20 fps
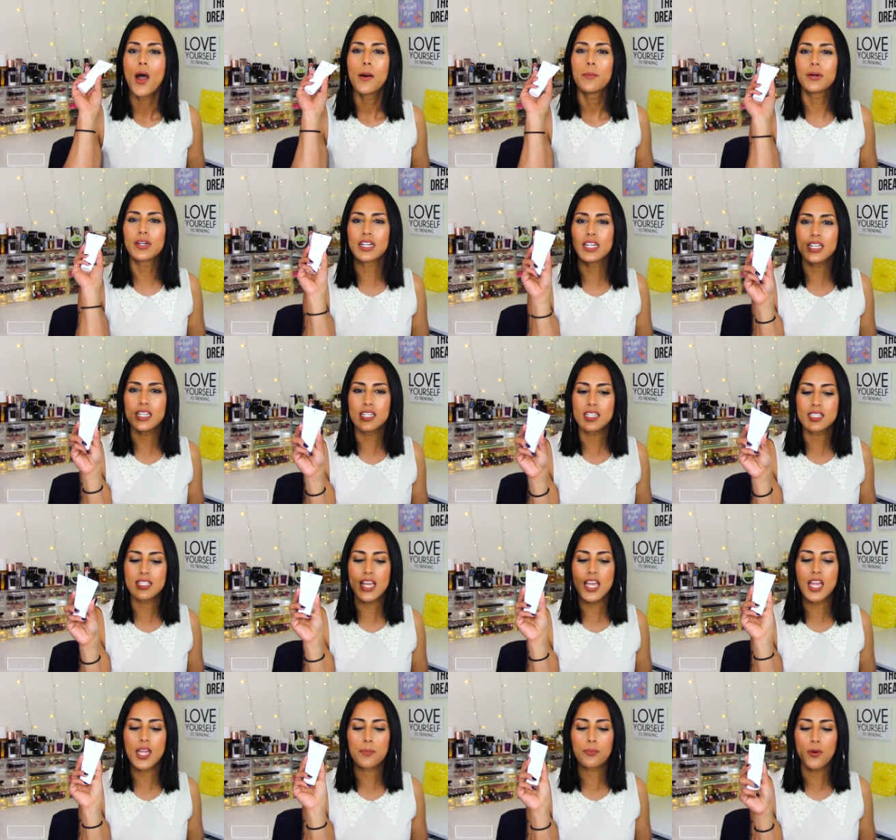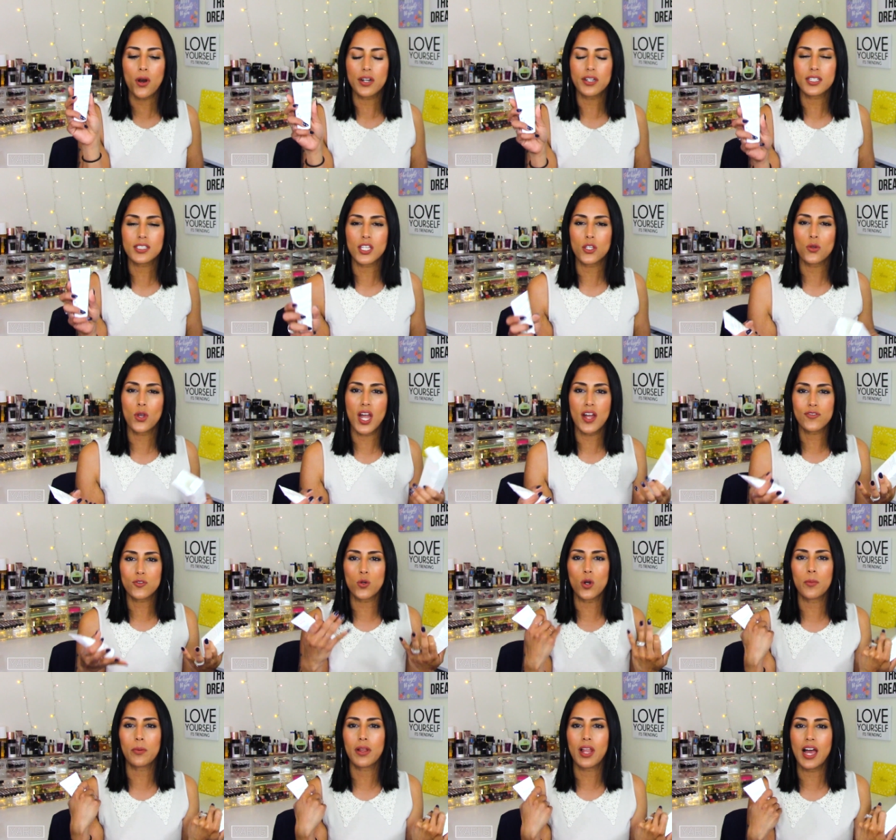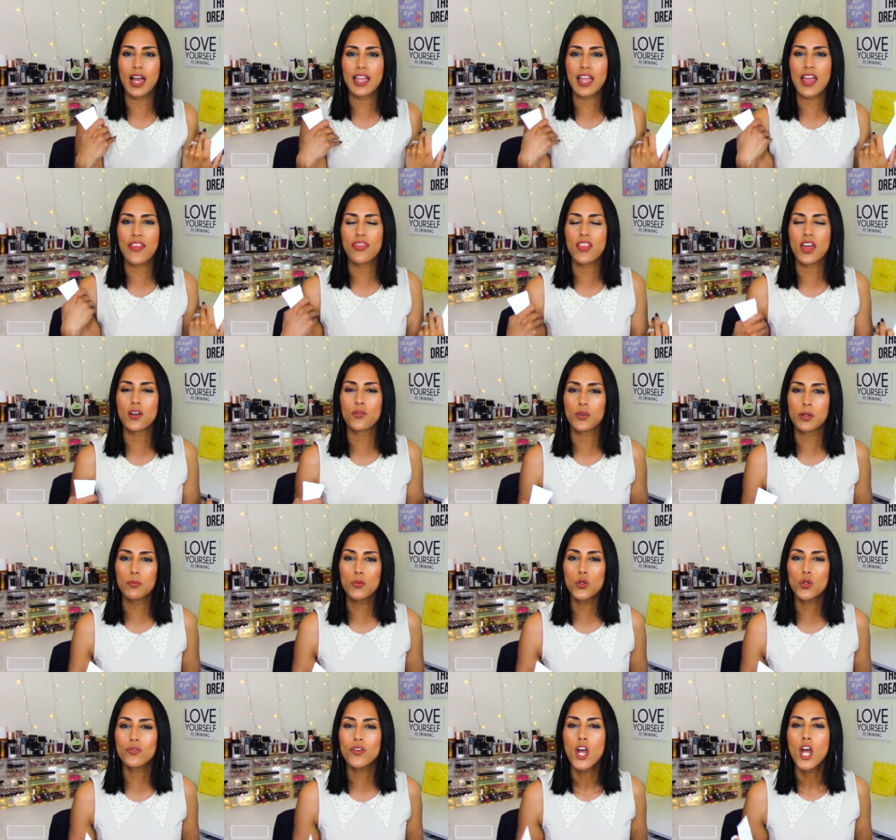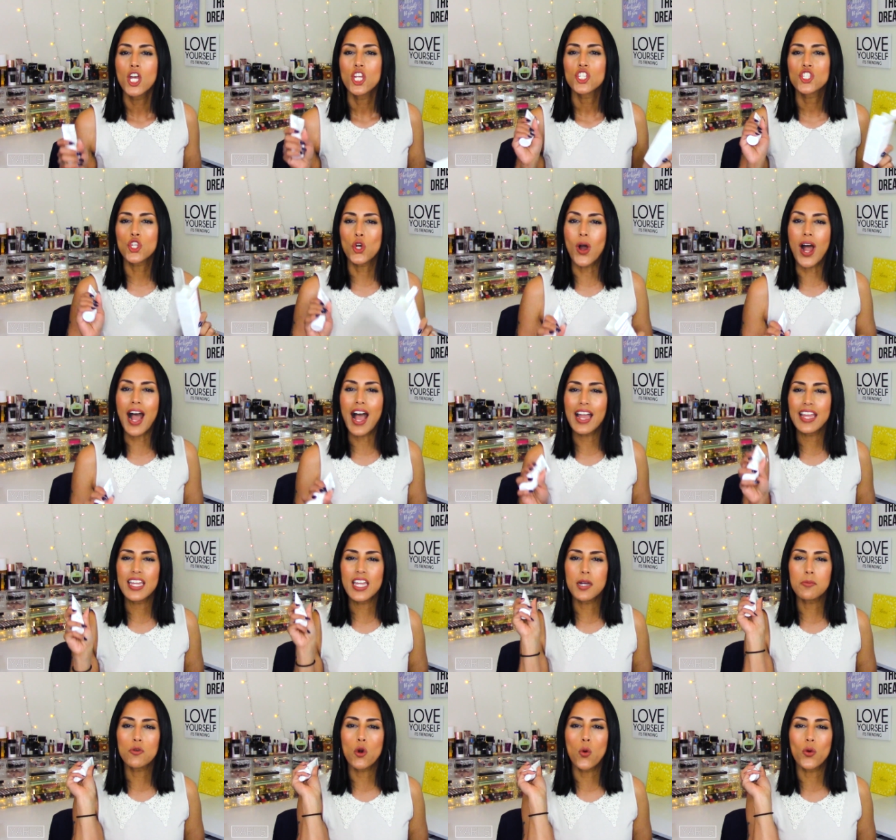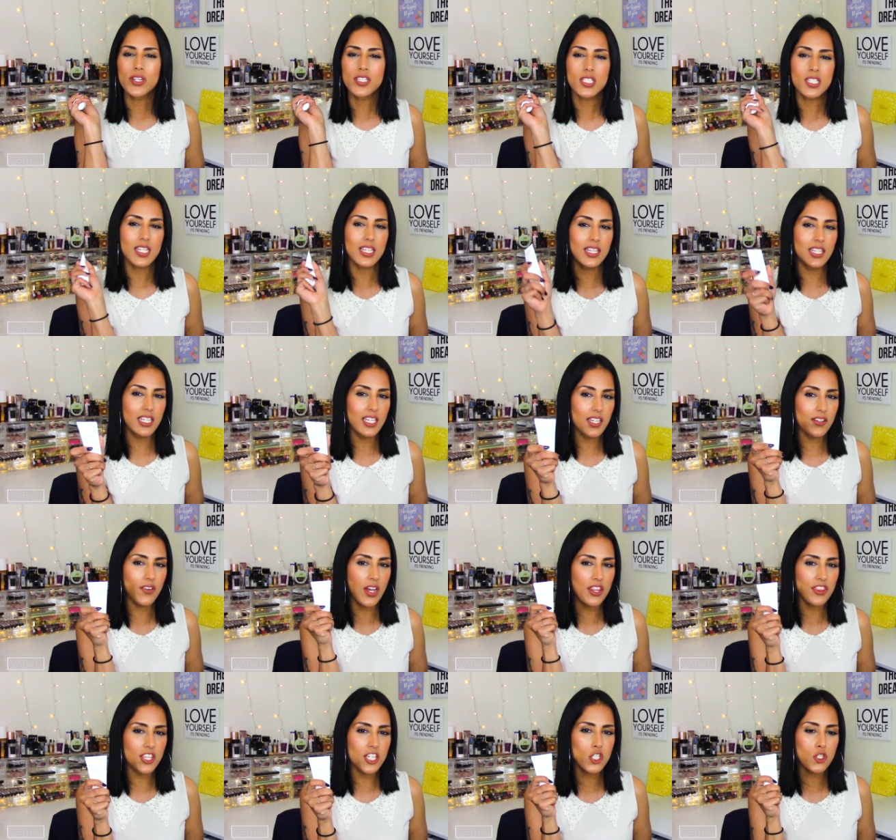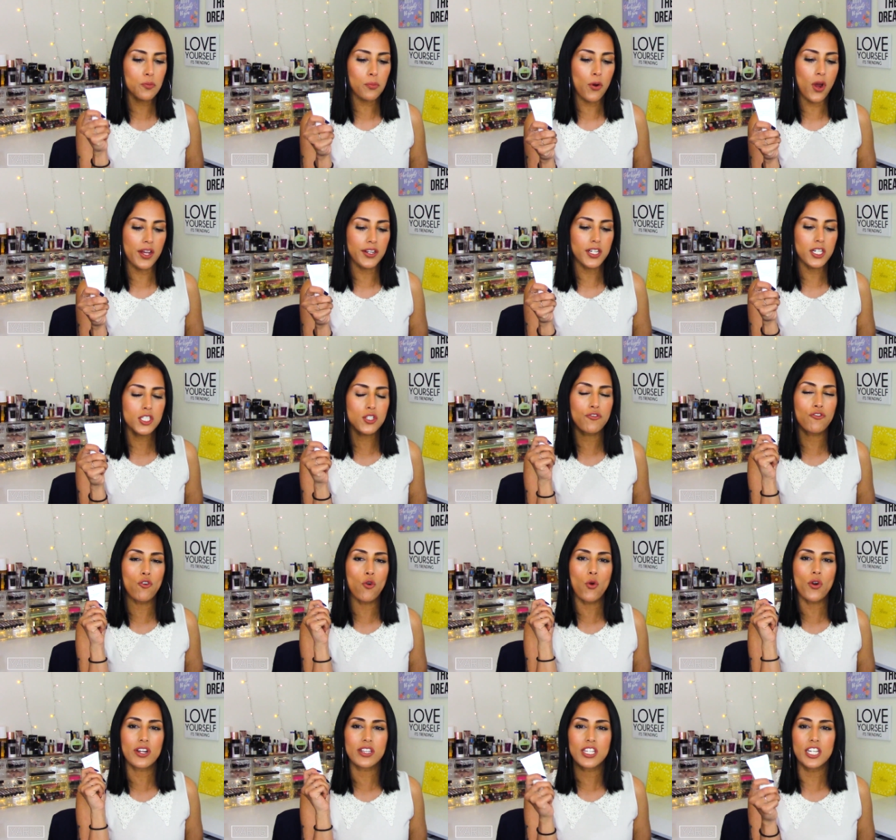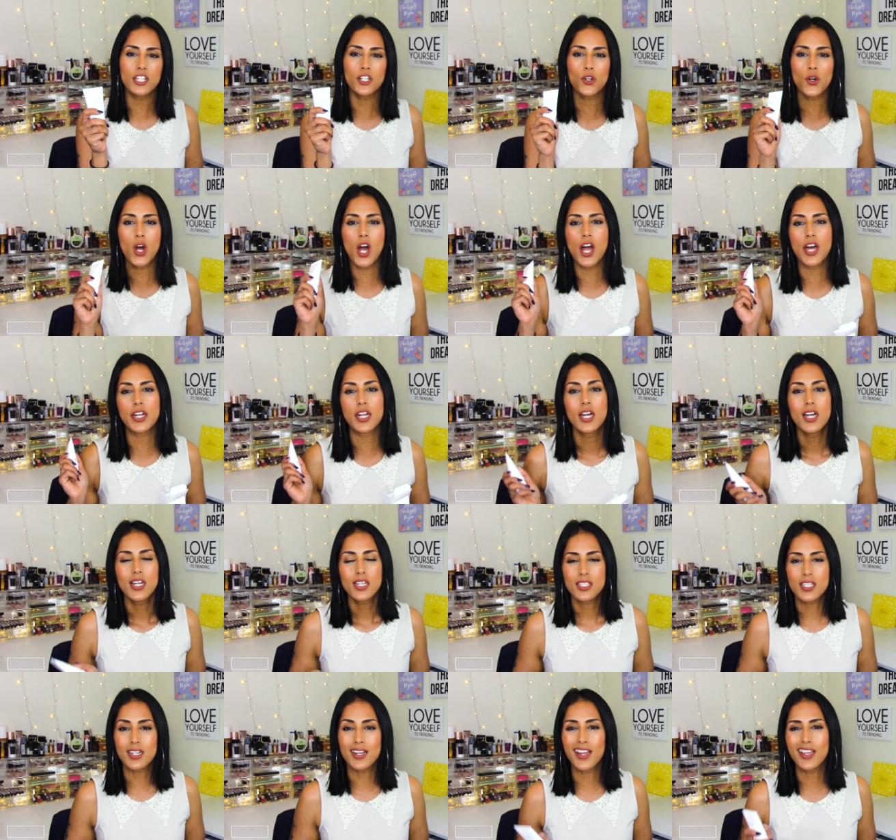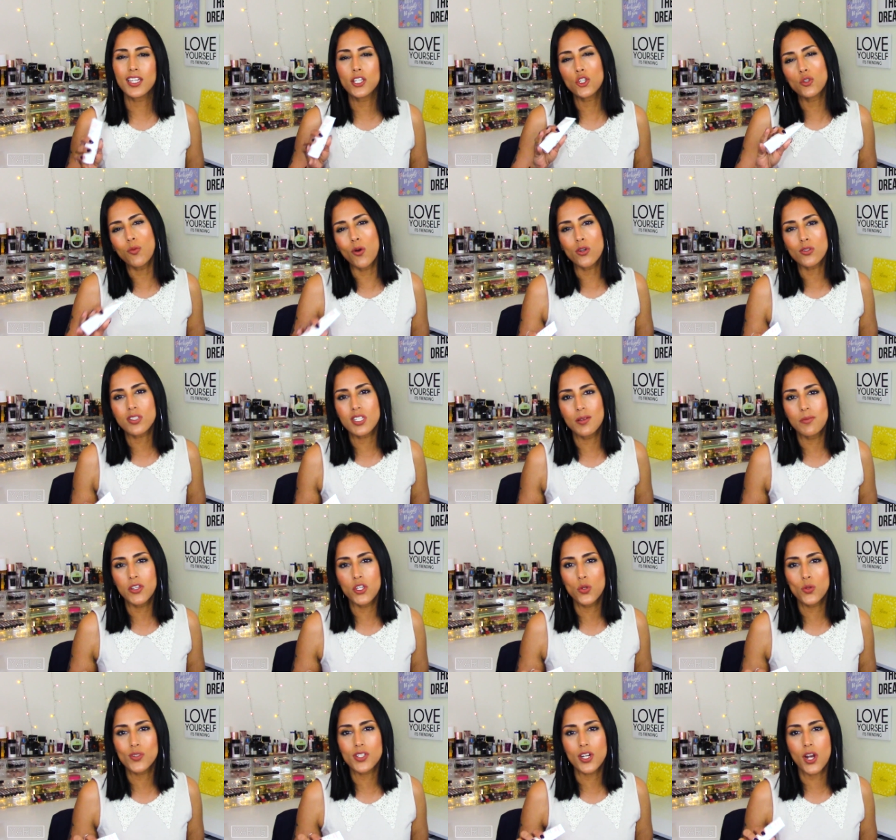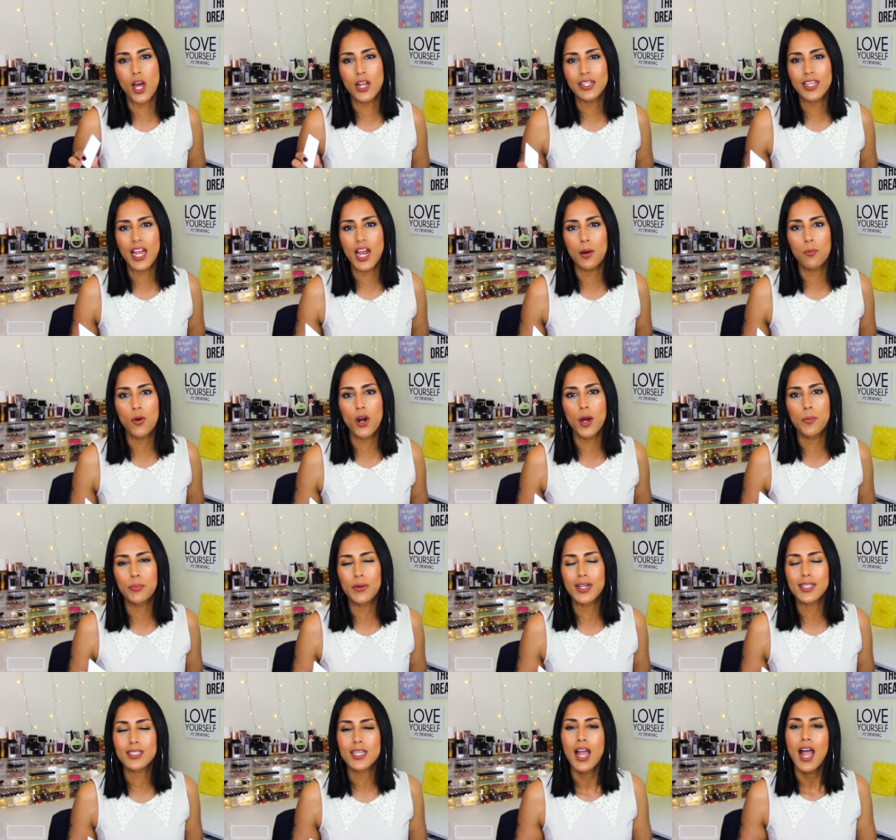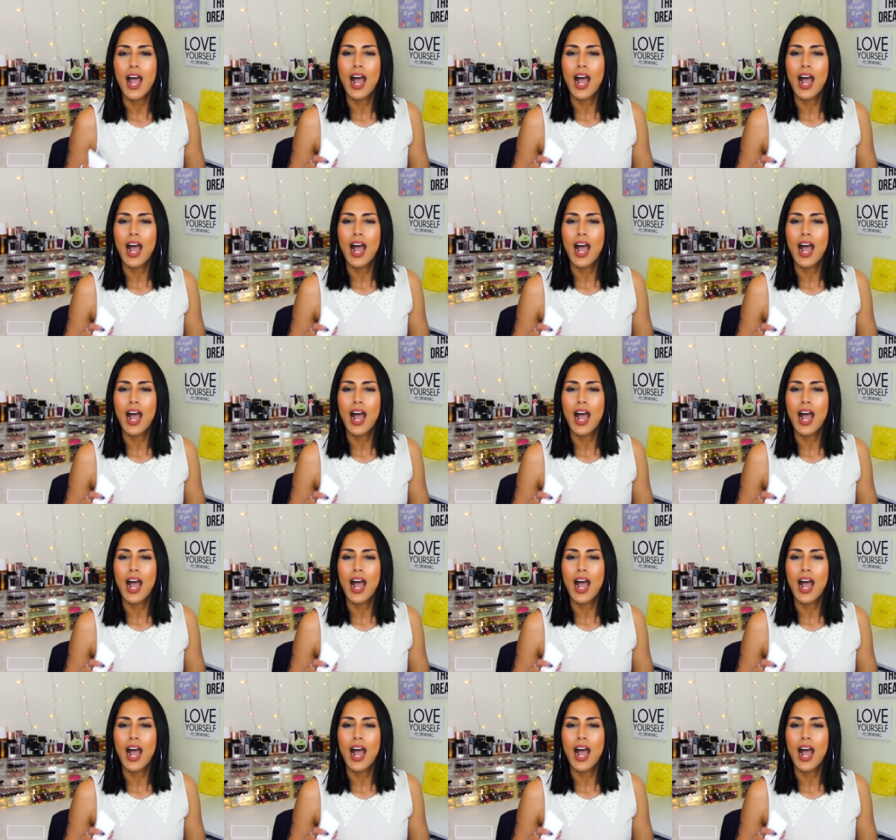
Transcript: but it is a product that you have to apply and then remove. So I am going to leave this product for later on tonight. You won't see me use it on camera, but